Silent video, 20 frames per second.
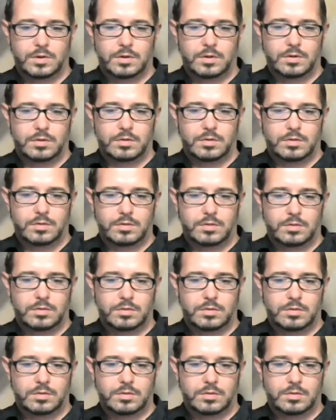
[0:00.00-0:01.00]

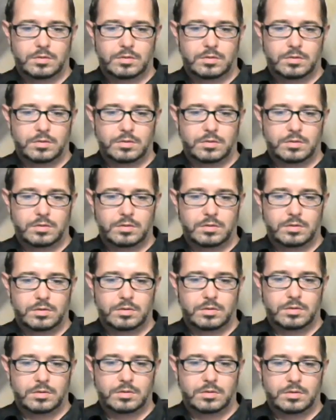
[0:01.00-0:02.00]

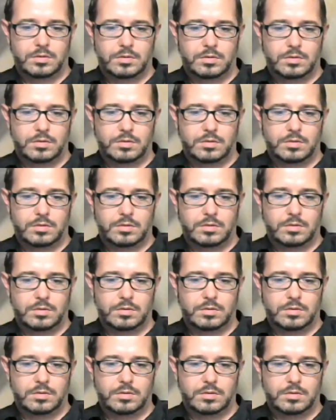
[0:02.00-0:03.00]

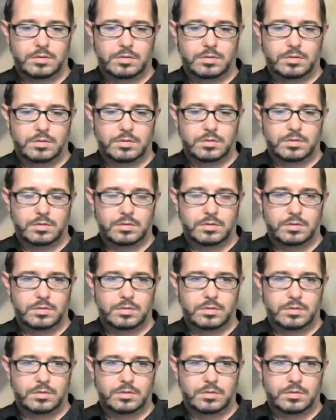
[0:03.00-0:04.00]

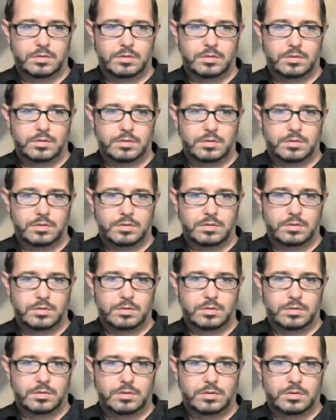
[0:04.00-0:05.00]

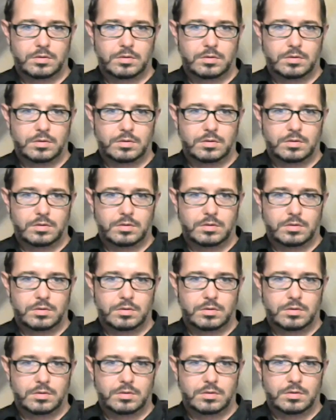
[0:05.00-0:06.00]

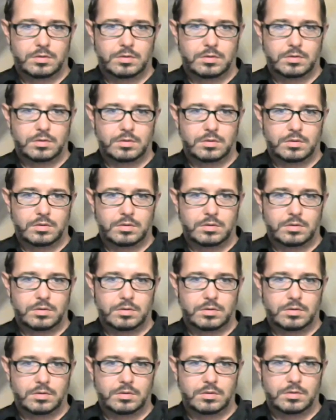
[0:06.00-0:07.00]

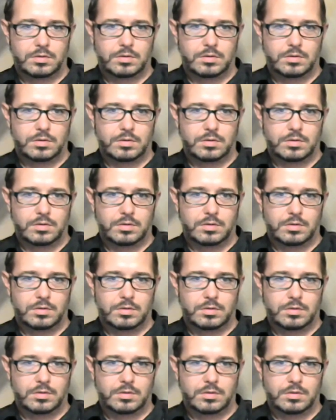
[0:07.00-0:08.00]
(not speaking)